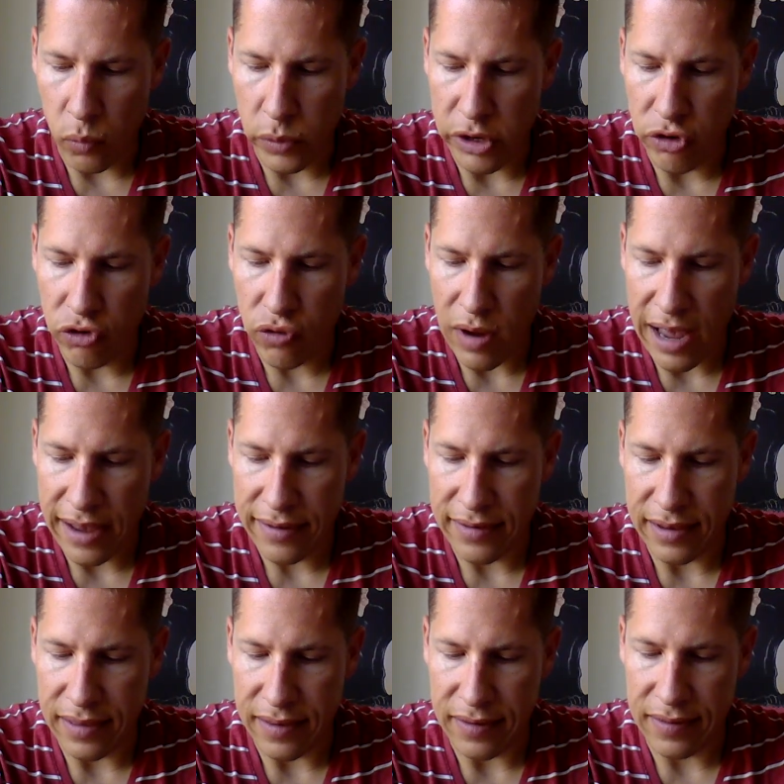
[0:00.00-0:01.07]

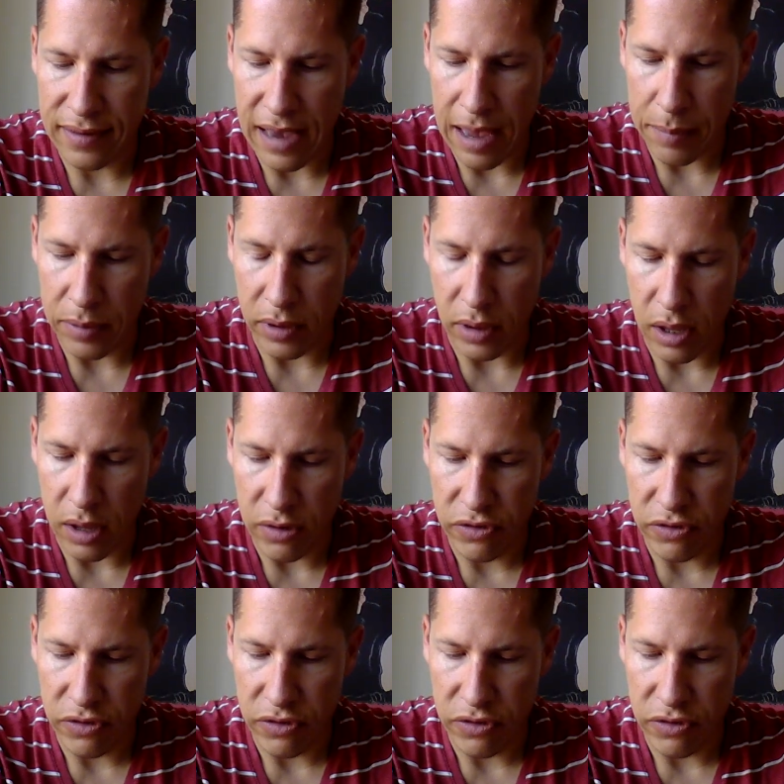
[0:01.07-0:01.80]
retracting the scapula?